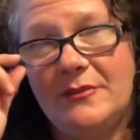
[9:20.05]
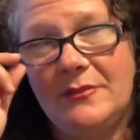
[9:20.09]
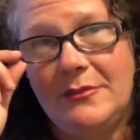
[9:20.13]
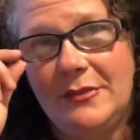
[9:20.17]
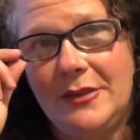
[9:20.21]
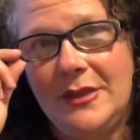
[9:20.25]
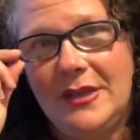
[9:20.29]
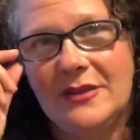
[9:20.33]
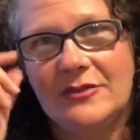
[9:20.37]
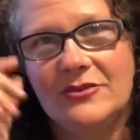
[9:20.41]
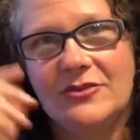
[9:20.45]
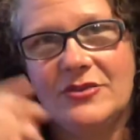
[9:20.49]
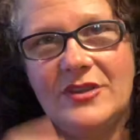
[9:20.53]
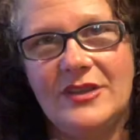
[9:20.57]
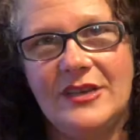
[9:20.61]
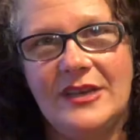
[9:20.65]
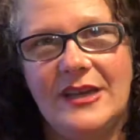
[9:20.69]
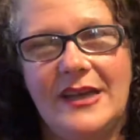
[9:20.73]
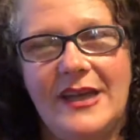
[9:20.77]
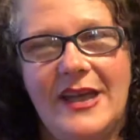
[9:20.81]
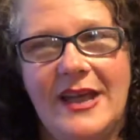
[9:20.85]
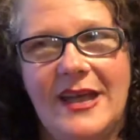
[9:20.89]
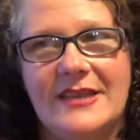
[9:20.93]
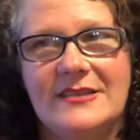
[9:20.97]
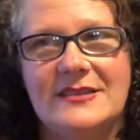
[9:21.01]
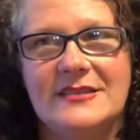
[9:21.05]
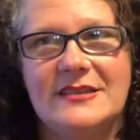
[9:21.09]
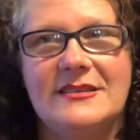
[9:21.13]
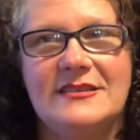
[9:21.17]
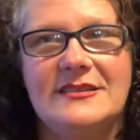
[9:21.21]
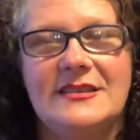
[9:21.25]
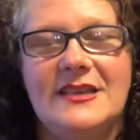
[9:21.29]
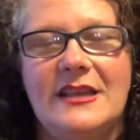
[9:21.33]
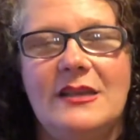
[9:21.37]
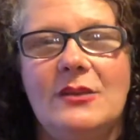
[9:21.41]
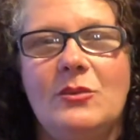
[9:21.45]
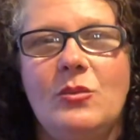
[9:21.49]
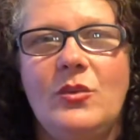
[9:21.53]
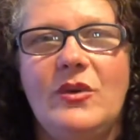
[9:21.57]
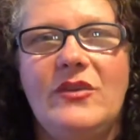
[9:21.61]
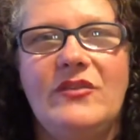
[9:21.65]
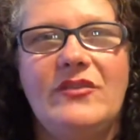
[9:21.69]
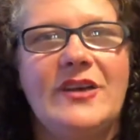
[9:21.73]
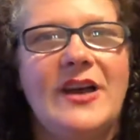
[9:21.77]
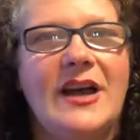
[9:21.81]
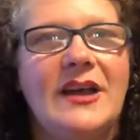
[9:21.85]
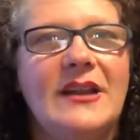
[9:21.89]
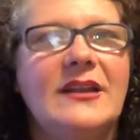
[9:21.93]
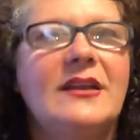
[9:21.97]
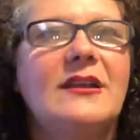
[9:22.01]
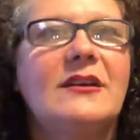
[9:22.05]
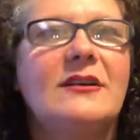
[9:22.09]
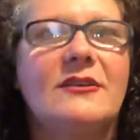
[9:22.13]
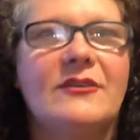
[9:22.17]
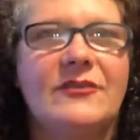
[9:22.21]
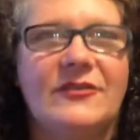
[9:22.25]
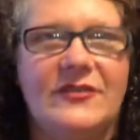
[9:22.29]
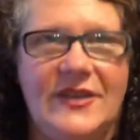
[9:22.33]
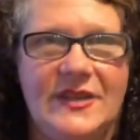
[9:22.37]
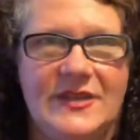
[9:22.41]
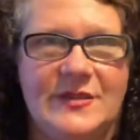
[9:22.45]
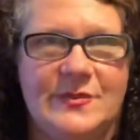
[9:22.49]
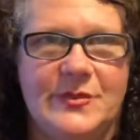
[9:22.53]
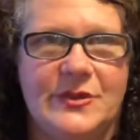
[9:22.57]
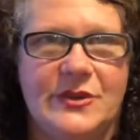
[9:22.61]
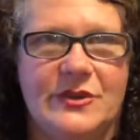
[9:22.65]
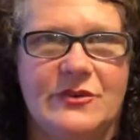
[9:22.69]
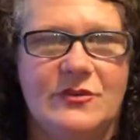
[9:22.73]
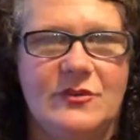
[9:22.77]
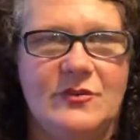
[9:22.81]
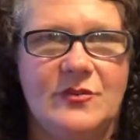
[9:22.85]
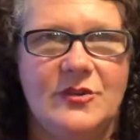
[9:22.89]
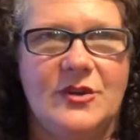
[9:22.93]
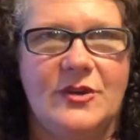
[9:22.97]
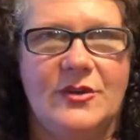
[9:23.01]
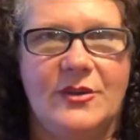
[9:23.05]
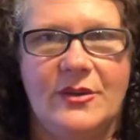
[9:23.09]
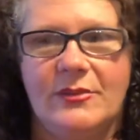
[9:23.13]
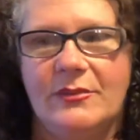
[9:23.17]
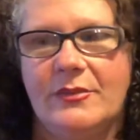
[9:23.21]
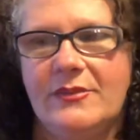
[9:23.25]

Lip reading: the other thing I ask is that we've got to get our Facebook group going.